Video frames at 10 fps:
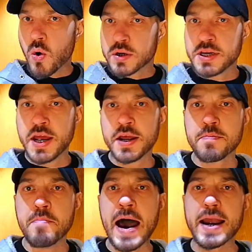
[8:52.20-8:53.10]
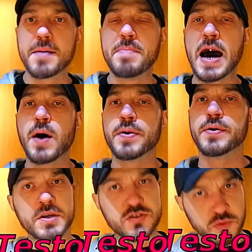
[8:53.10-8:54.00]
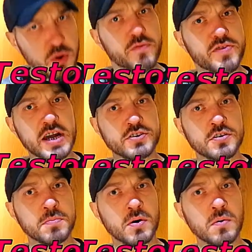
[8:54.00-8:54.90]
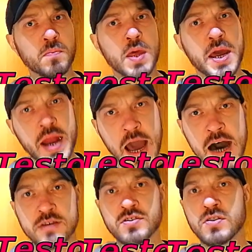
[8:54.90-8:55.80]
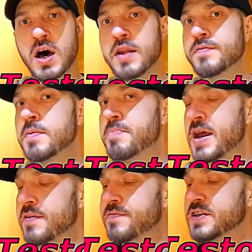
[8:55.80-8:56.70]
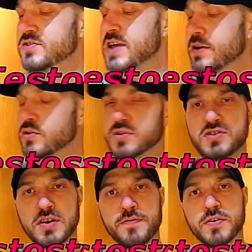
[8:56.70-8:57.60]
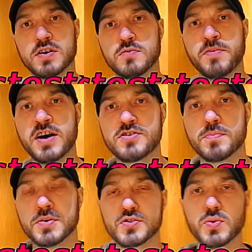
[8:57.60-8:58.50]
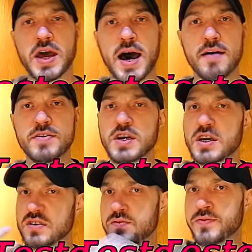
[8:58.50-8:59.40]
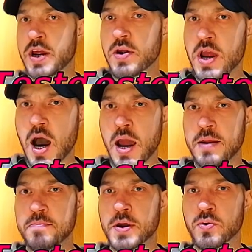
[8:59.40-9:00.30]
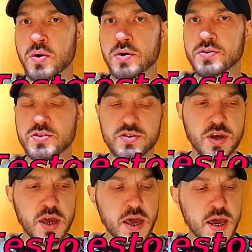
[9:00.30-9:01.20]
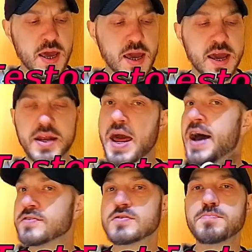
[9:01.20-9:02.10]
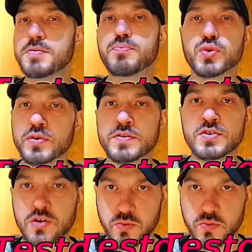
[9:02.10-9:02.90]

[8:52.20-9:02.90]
organic maca powder. It's a root vegetable. And it has a lot of the benefits that cruciferous vegetables would have. It's very high in minerals, and it hasn't been proven to